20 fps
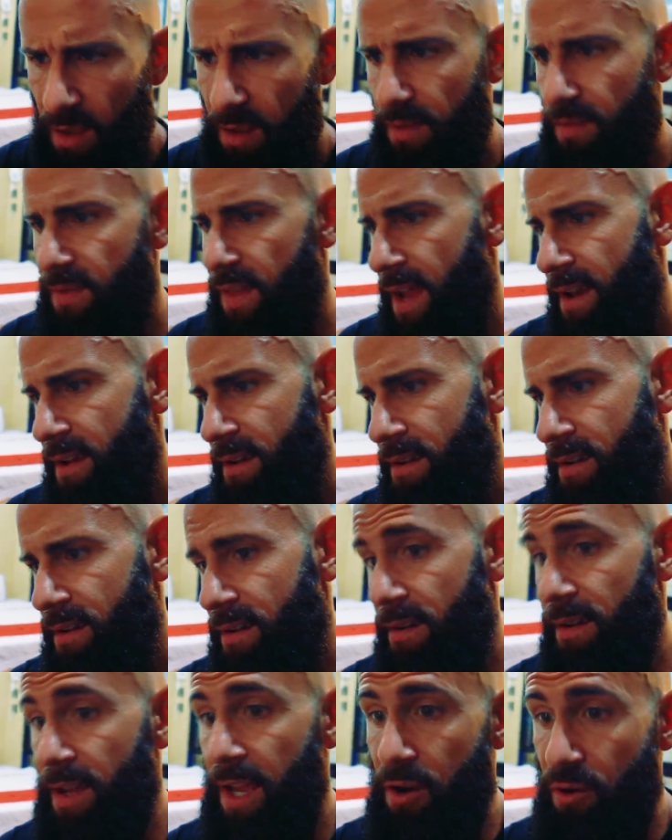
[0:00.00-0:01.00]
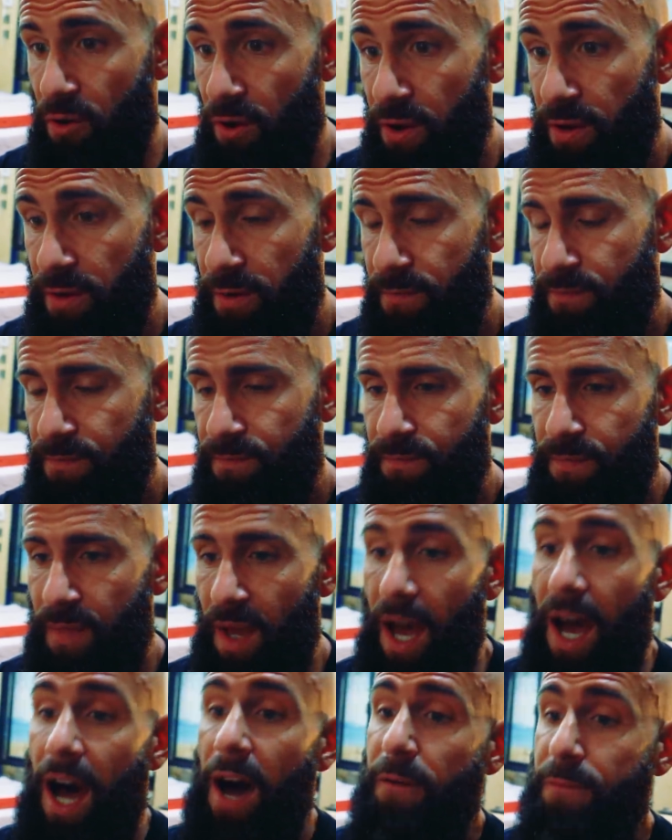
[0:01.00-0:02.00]
Then, later on,
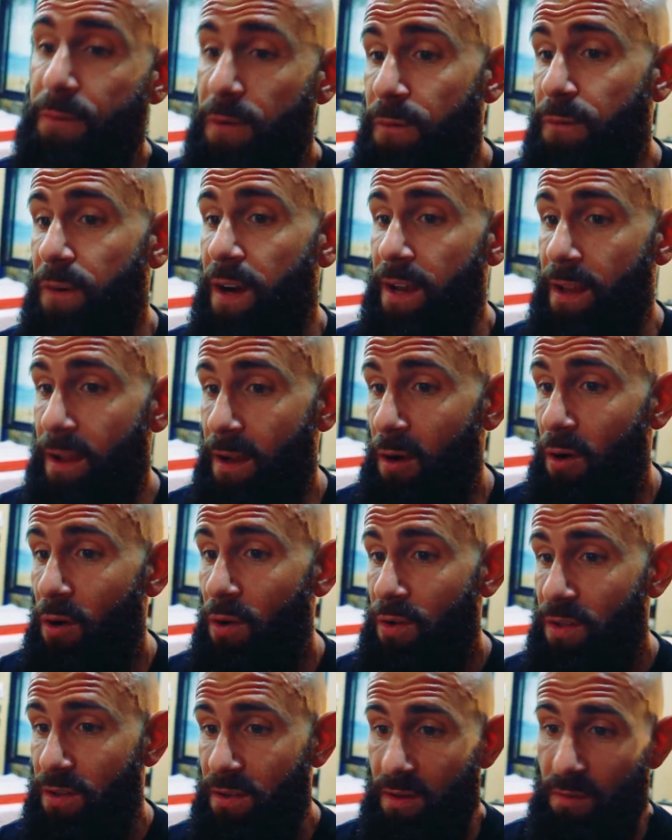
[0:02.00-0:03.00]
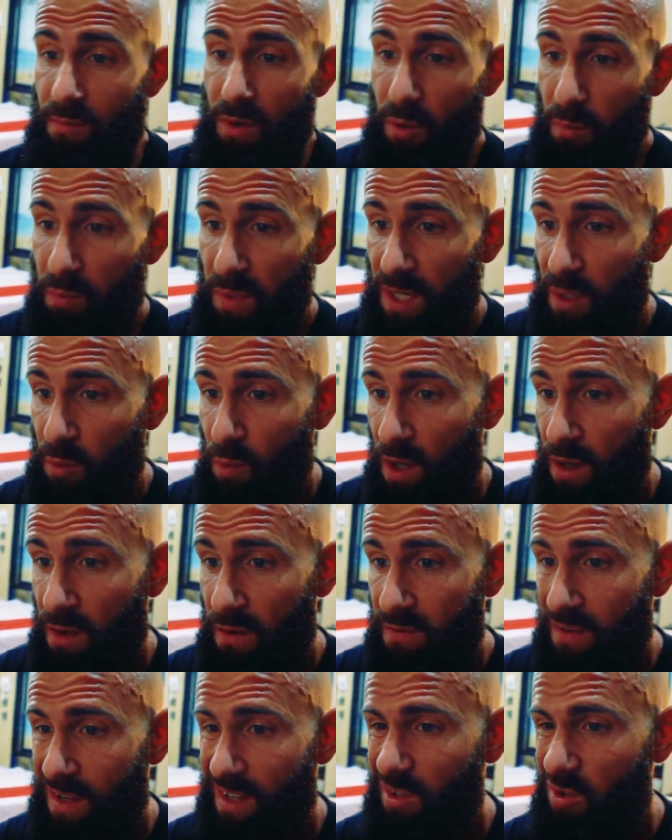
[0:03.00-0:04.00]
after finding out about
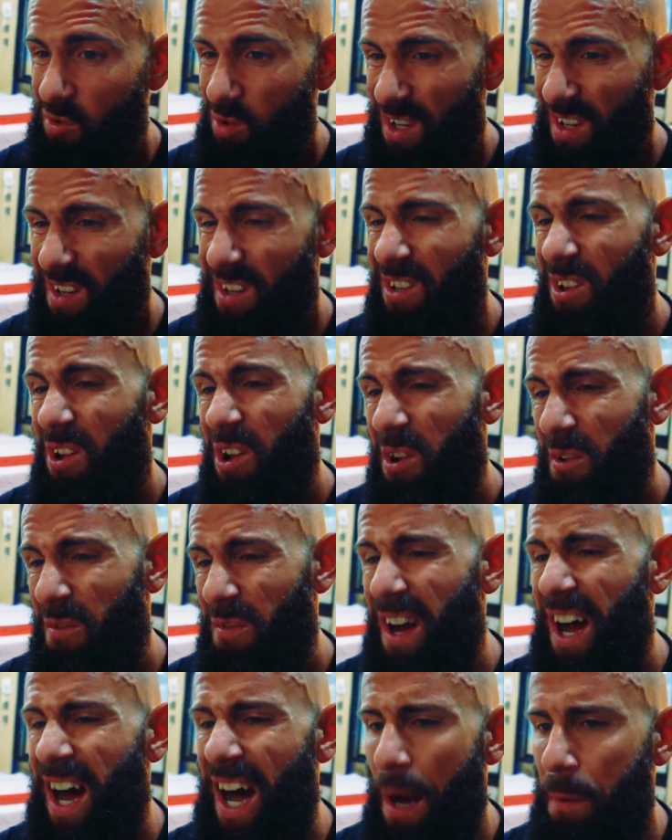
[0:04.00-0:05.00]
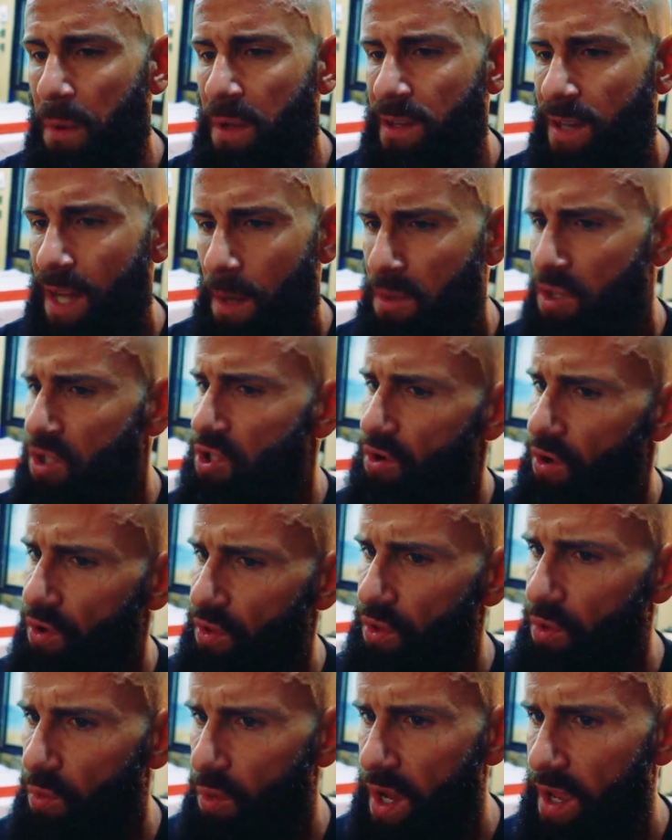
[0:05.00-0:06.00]
B12 and doing a lot of harm and damage
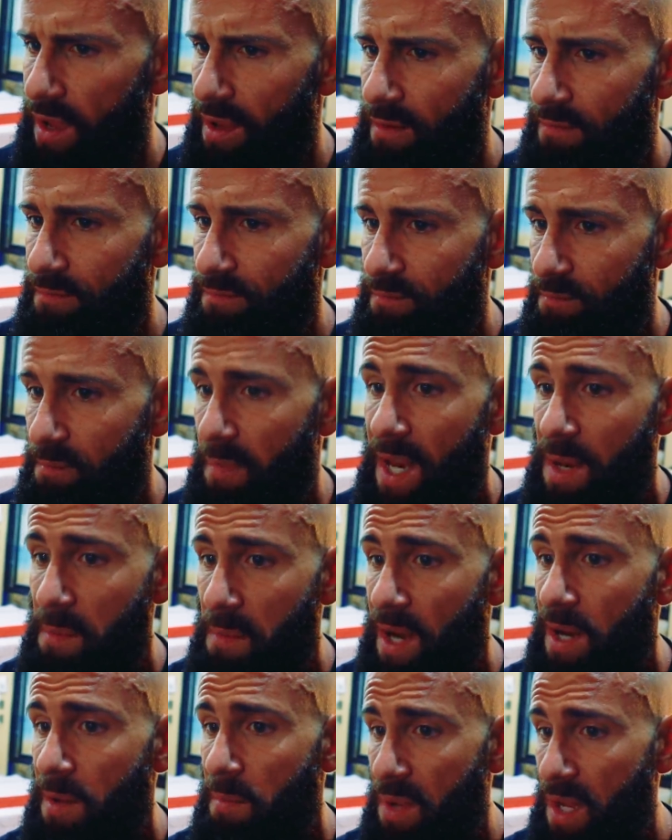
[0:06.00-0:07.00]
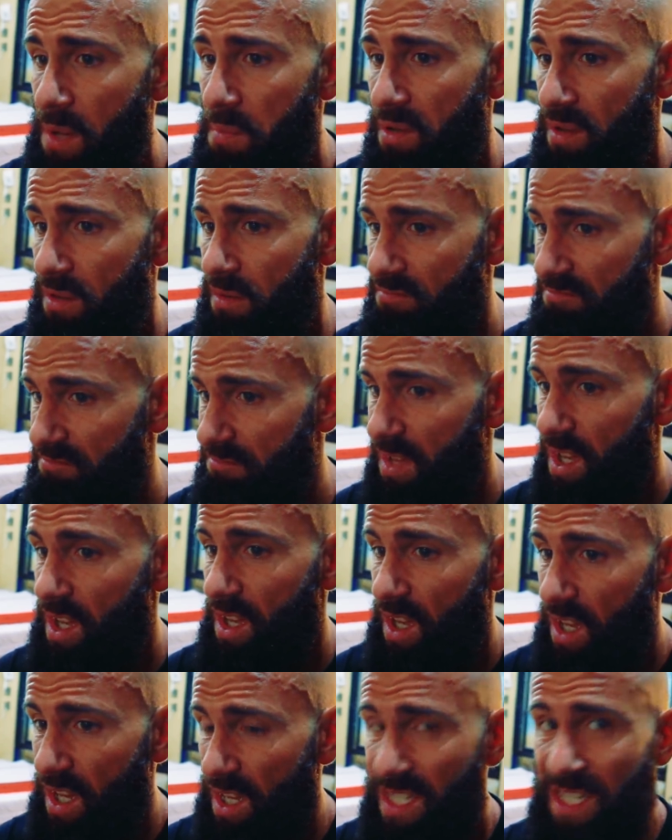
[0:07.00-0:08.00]
on the way, many, many people
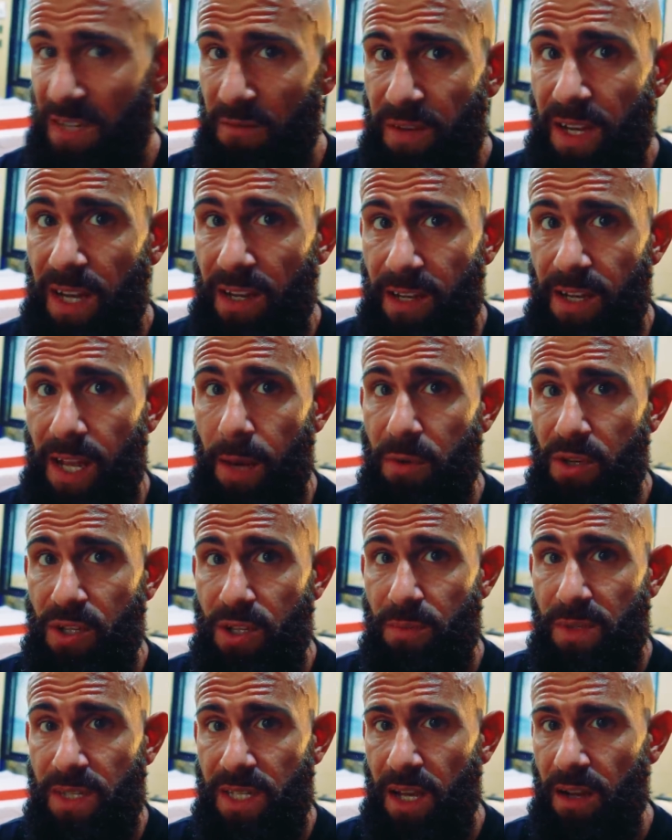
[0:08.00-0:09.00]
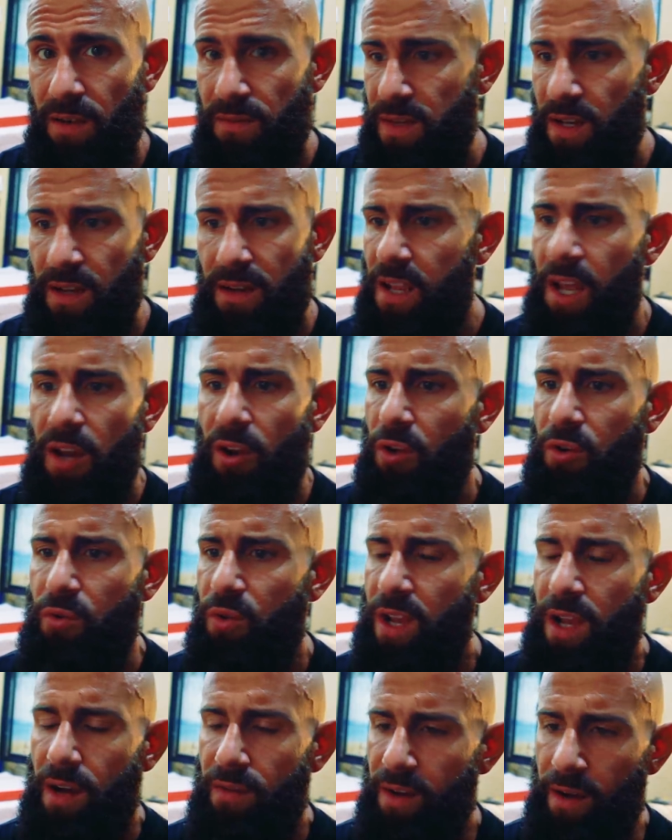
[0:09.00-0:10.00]
severely damage themselves and cannot
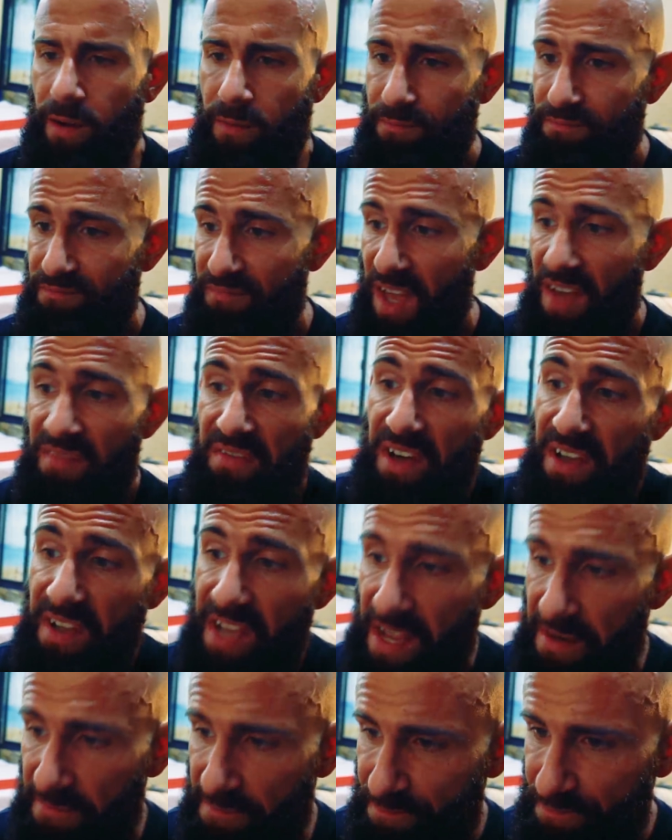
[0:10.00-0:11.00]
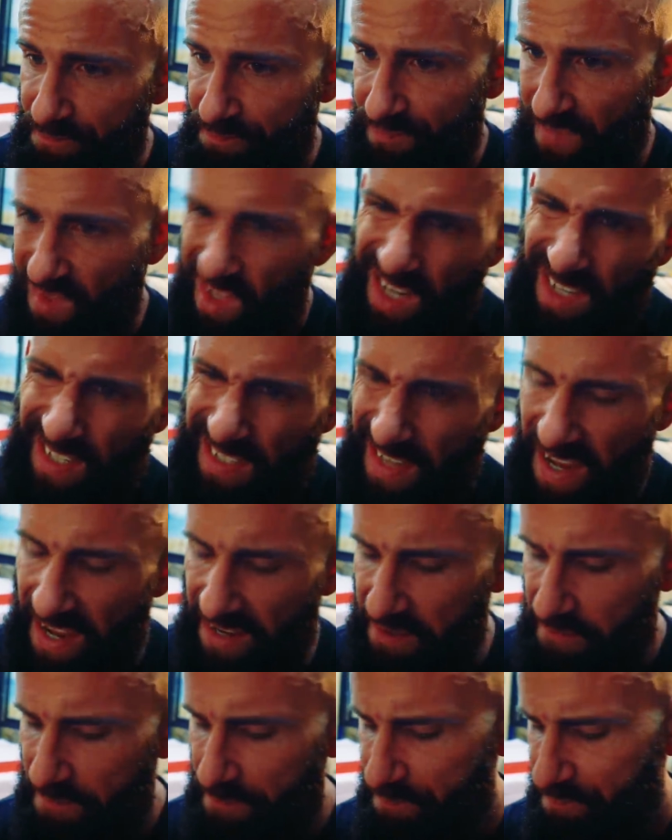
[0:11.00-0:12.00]
recover ever again. That is
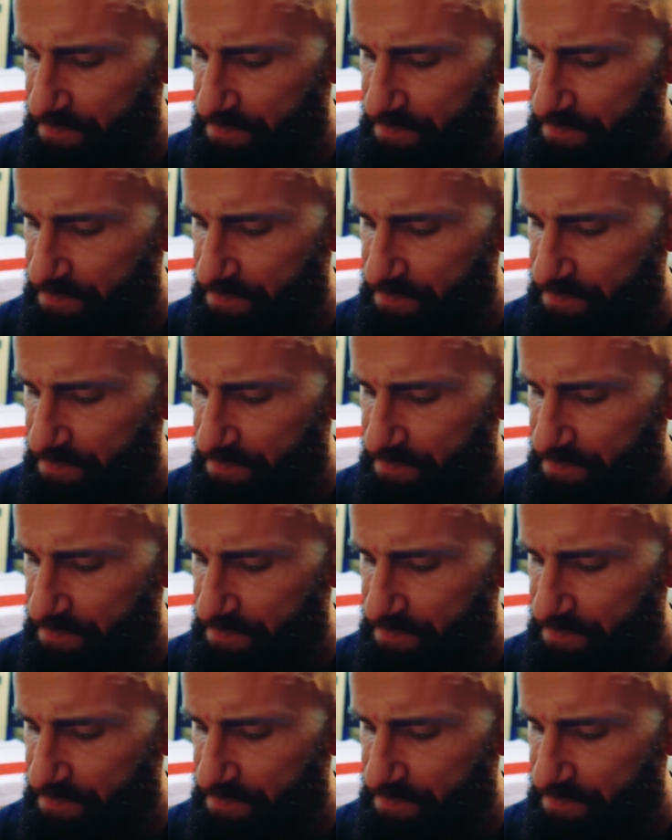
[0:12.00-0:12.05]
sad.